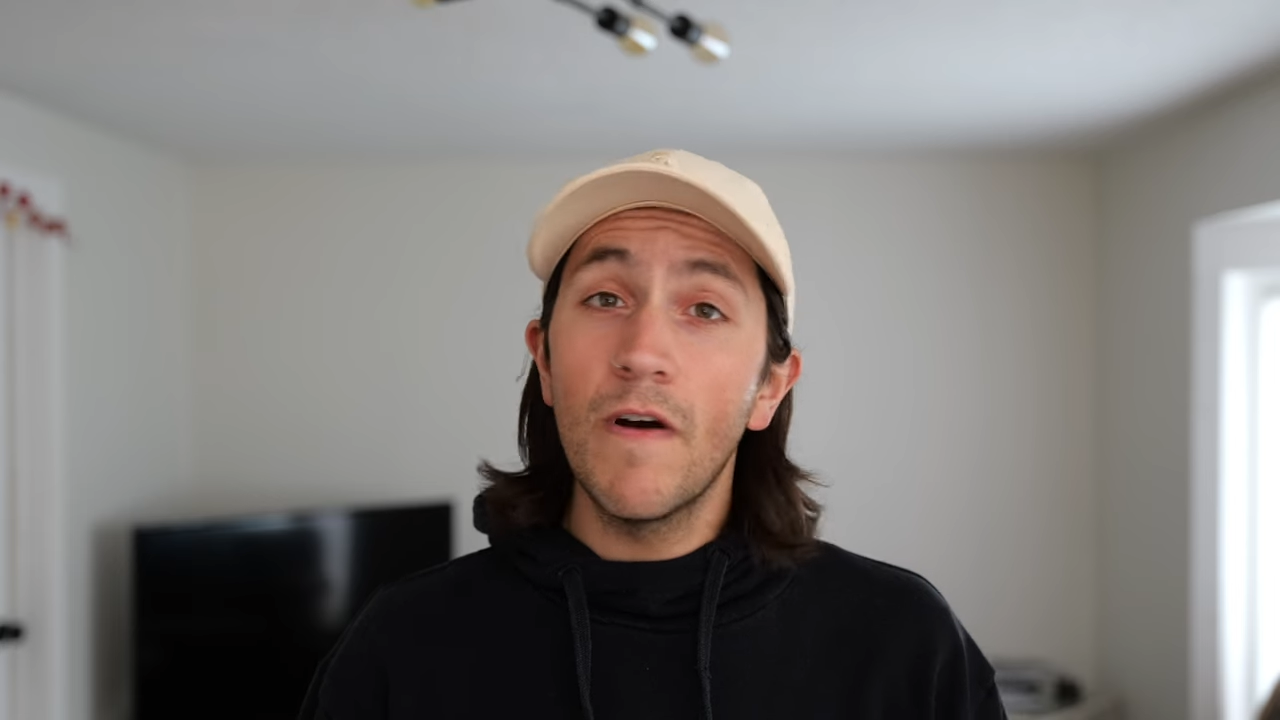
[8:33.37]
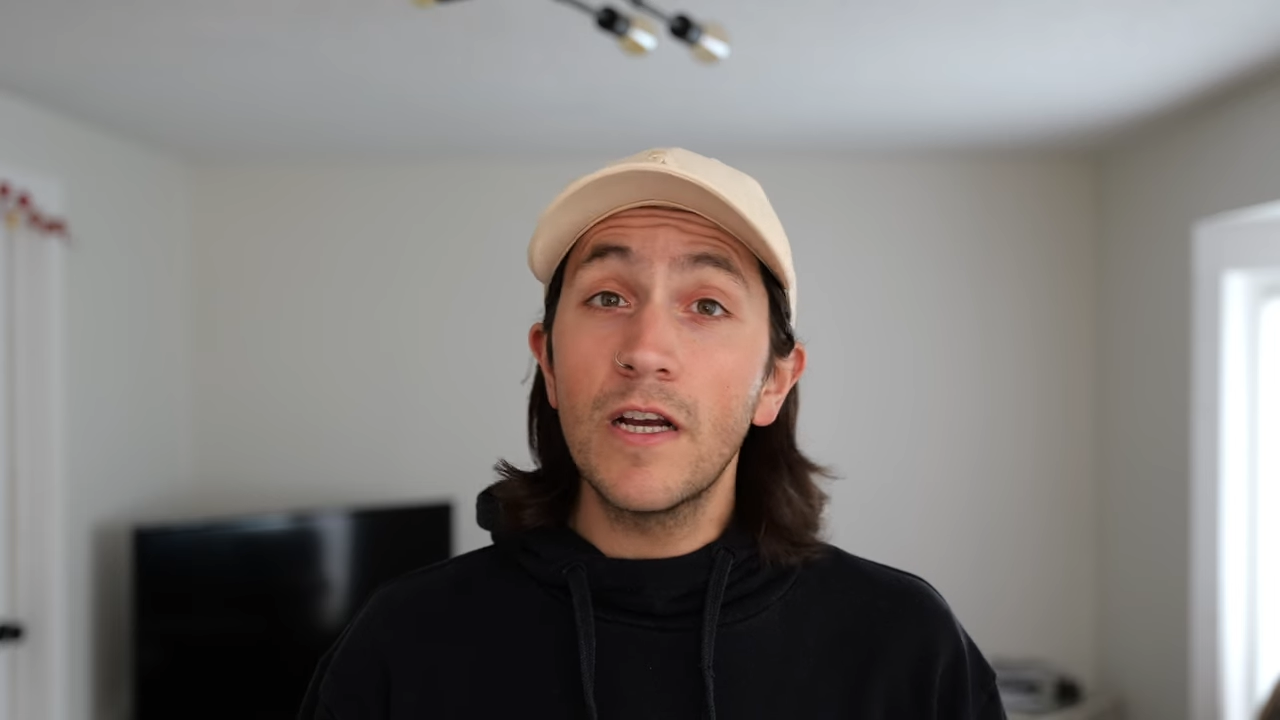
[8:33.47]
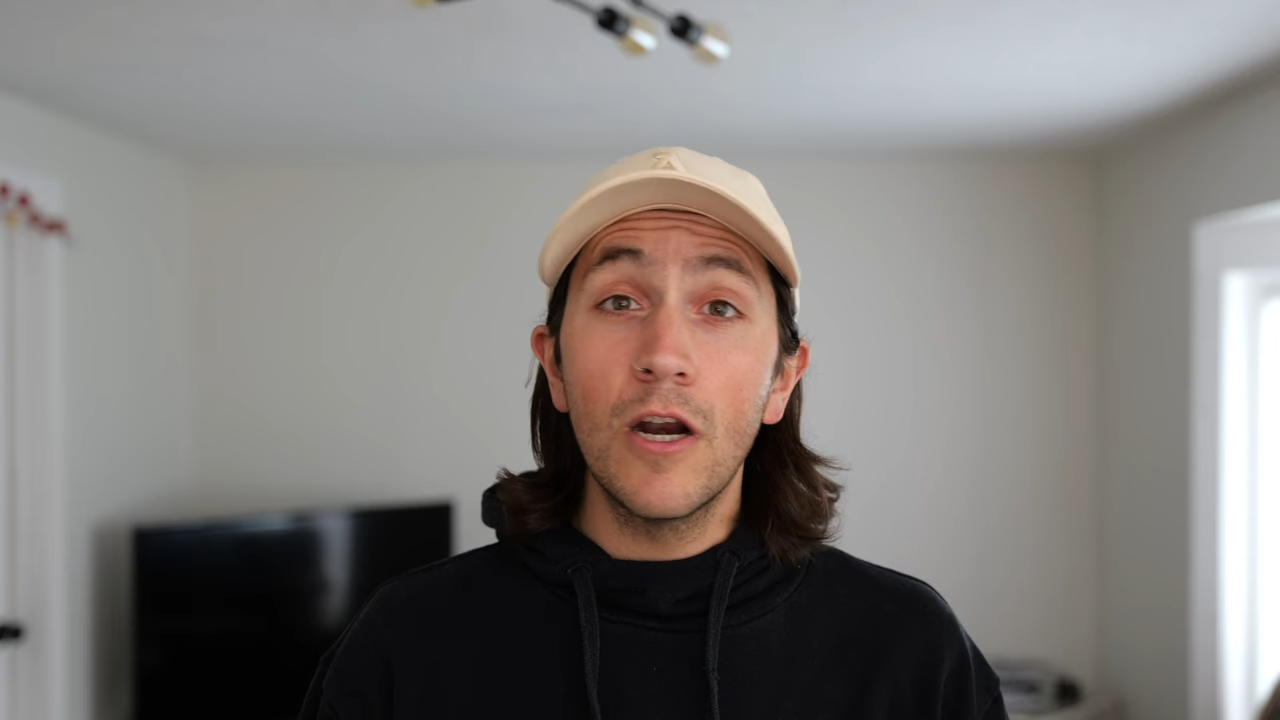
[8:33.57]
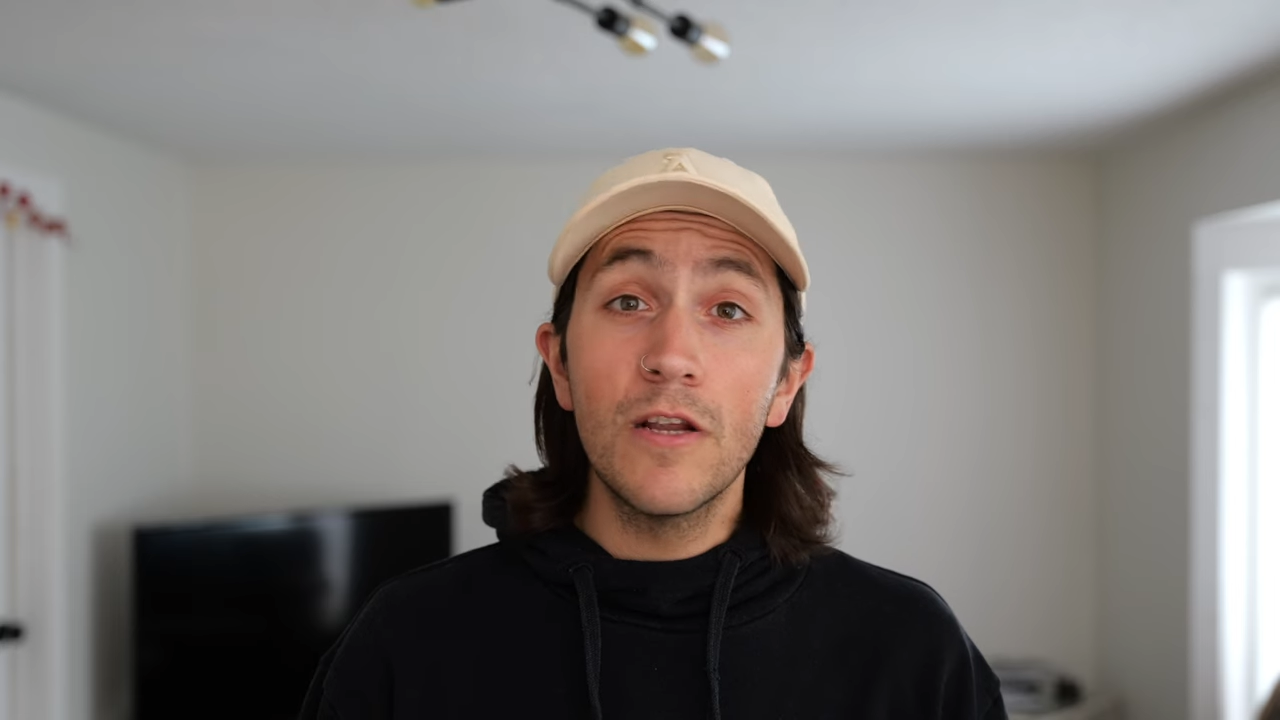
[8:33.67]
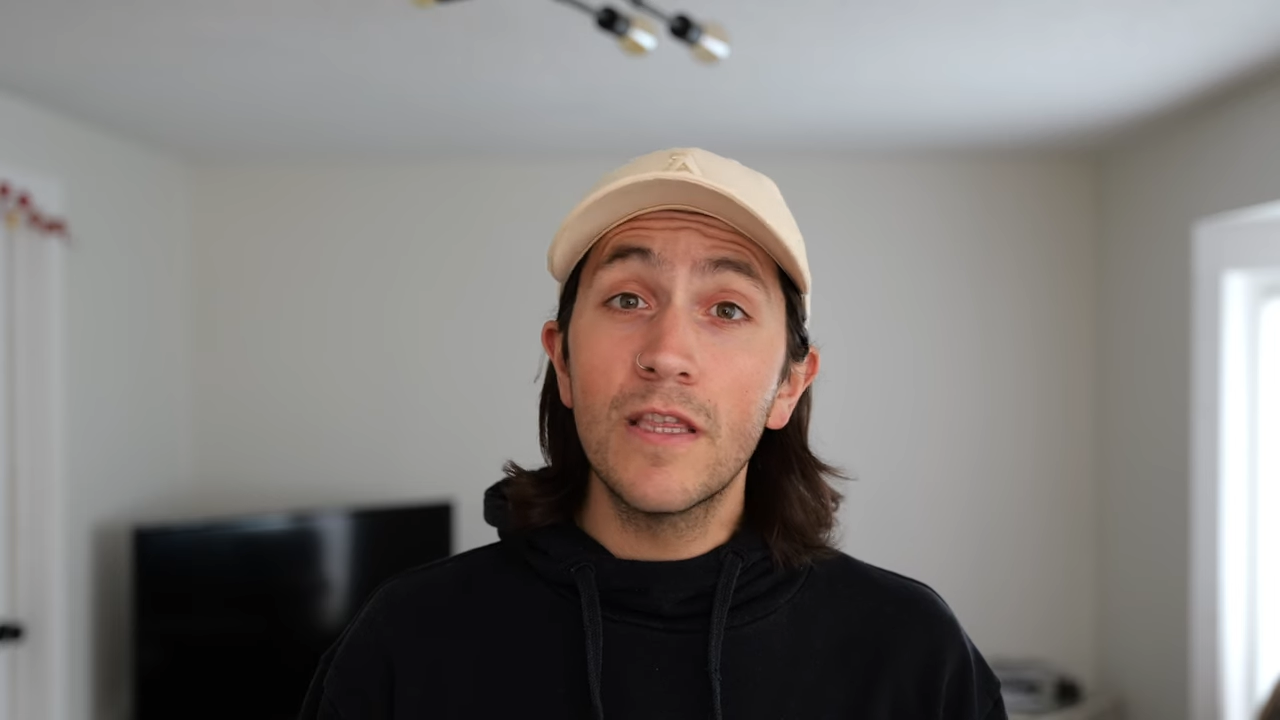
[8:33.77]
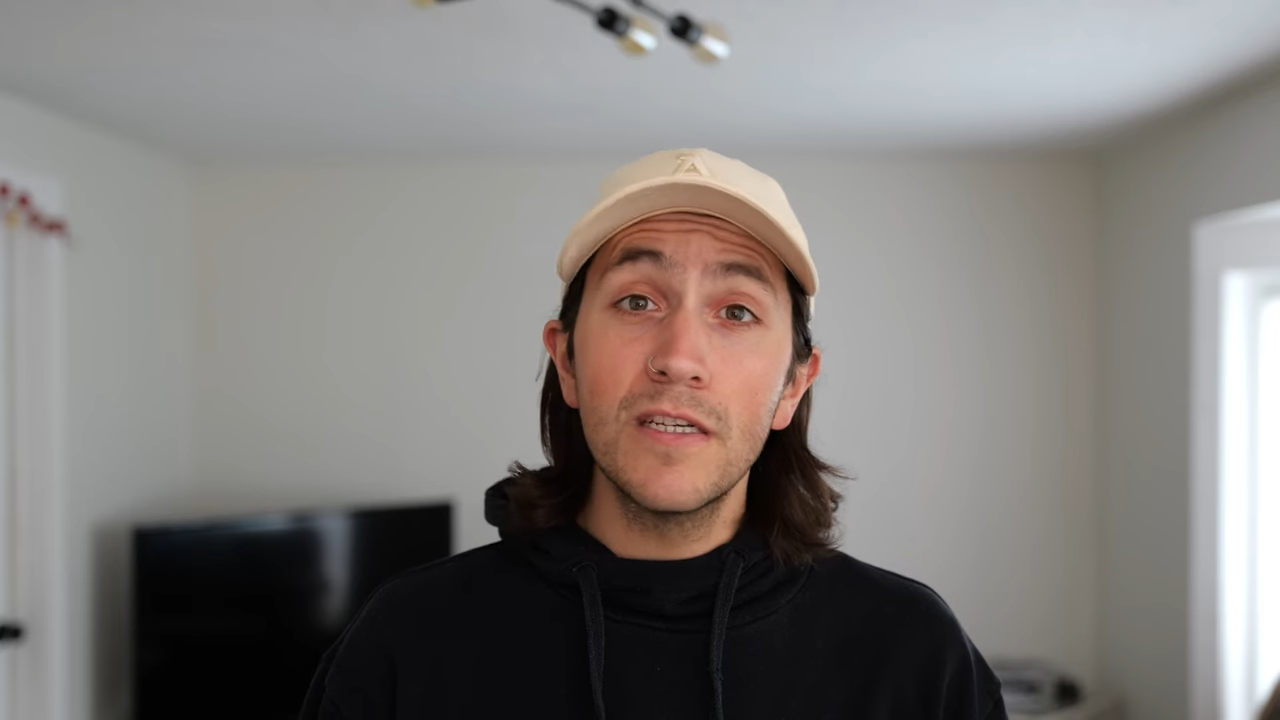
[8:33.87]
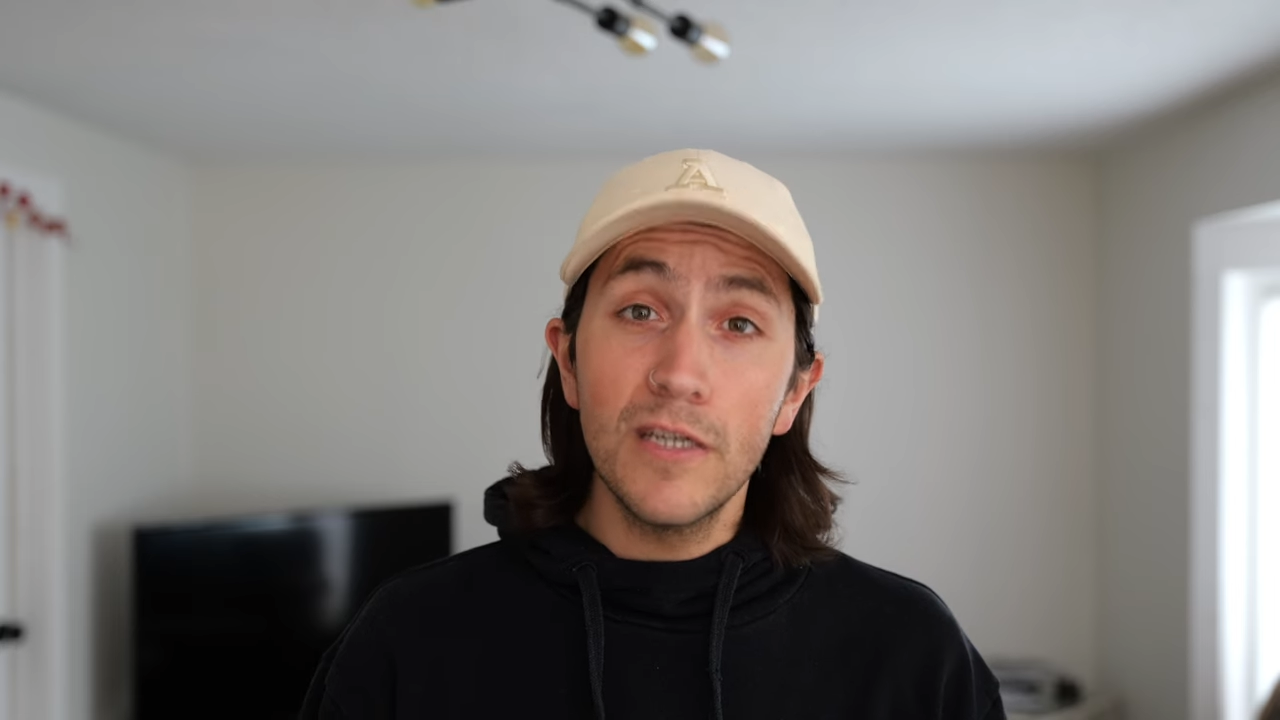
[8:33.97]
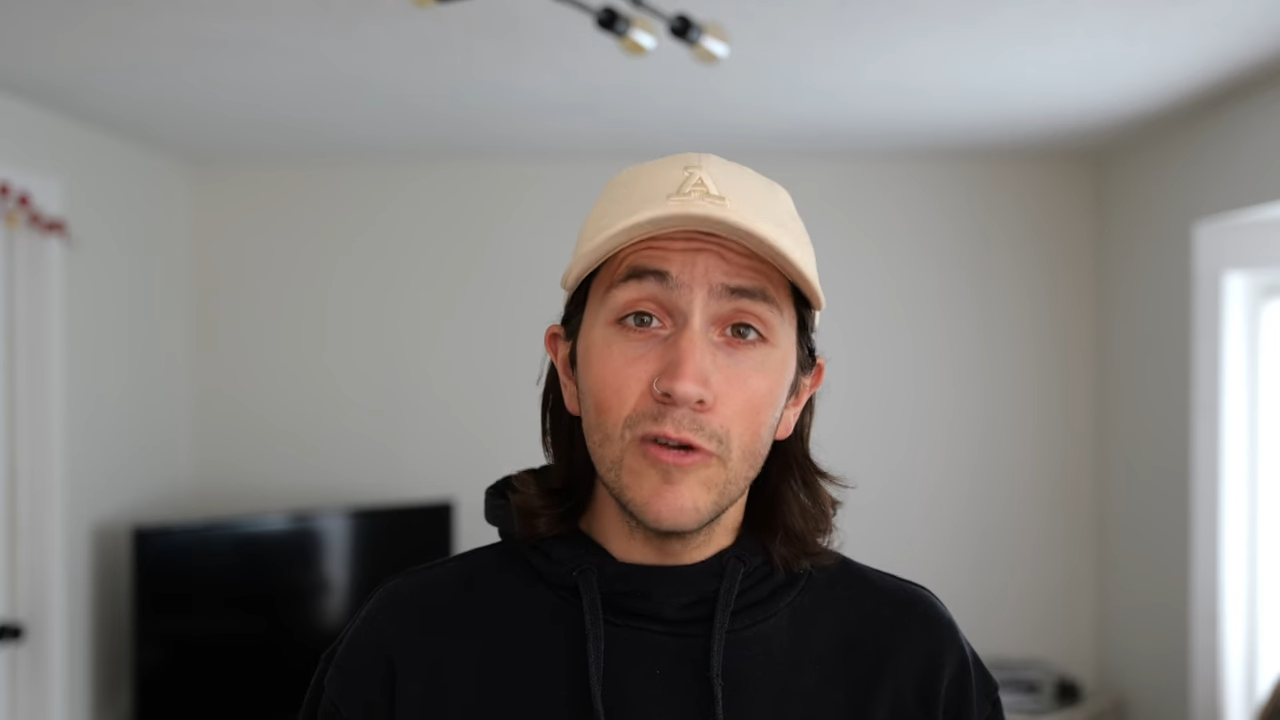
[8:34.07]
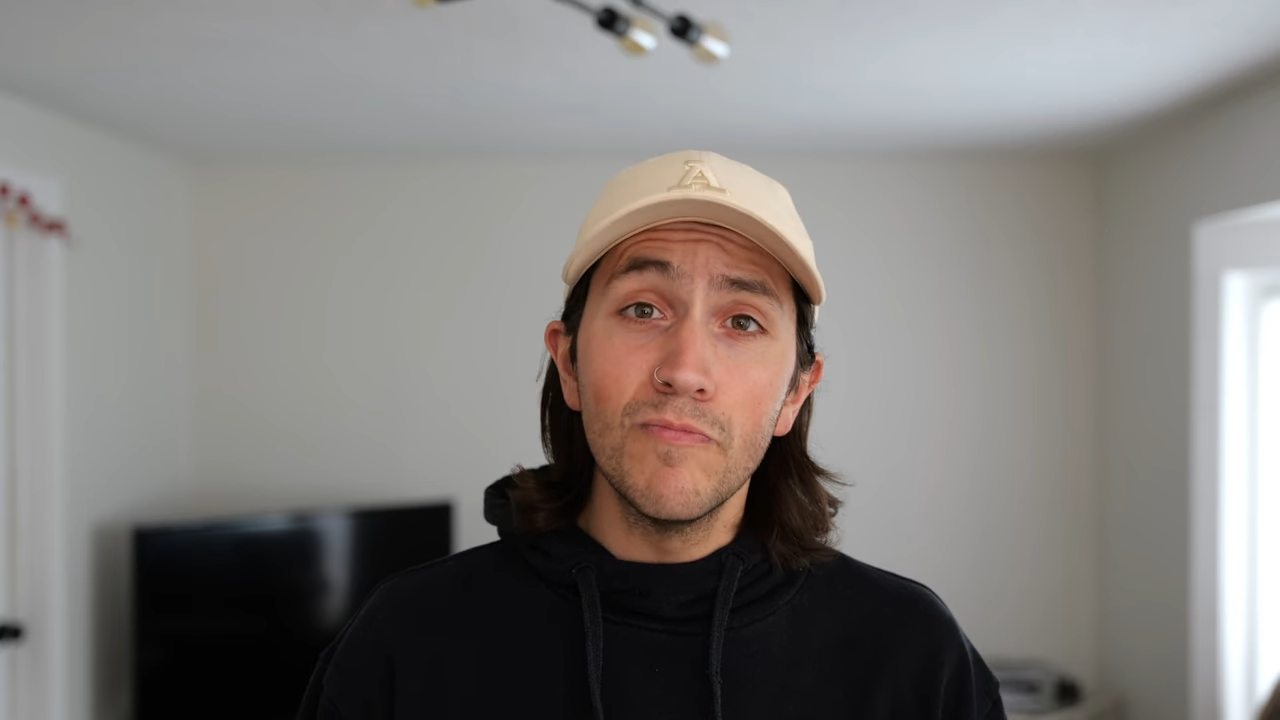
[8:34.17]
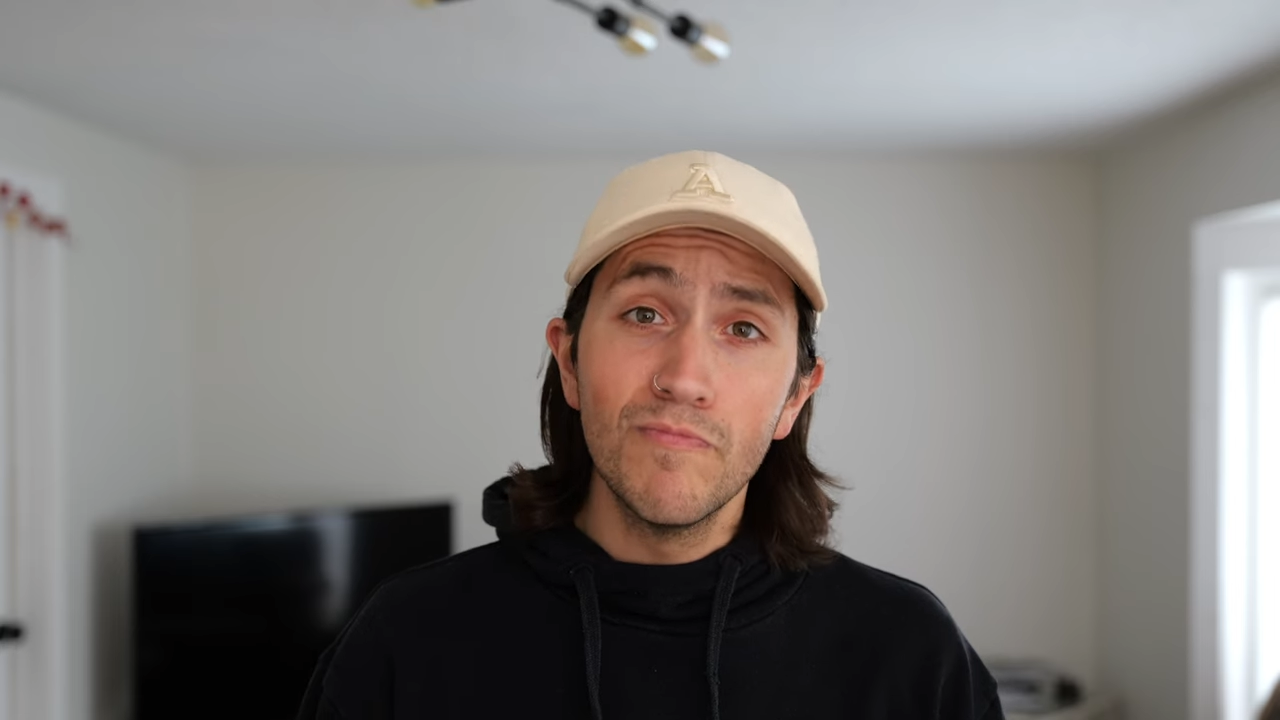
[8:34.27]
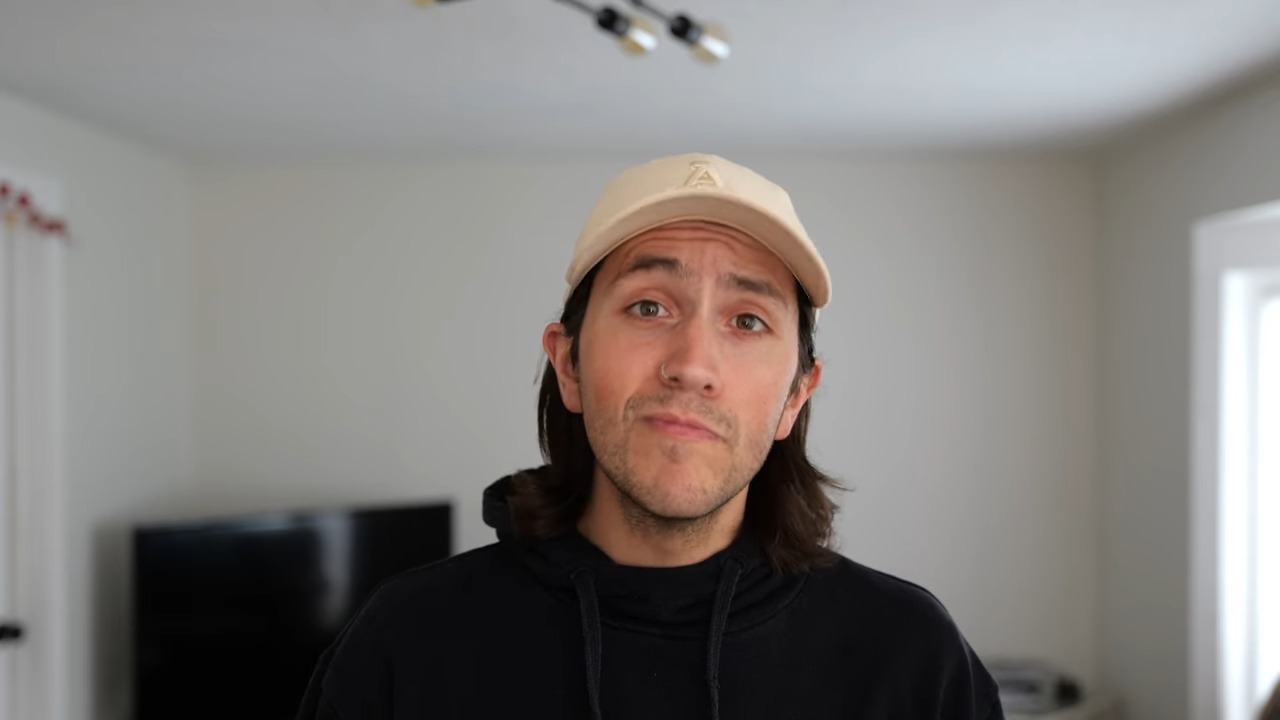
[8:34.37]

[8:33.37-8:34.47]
fucking hard thing to do.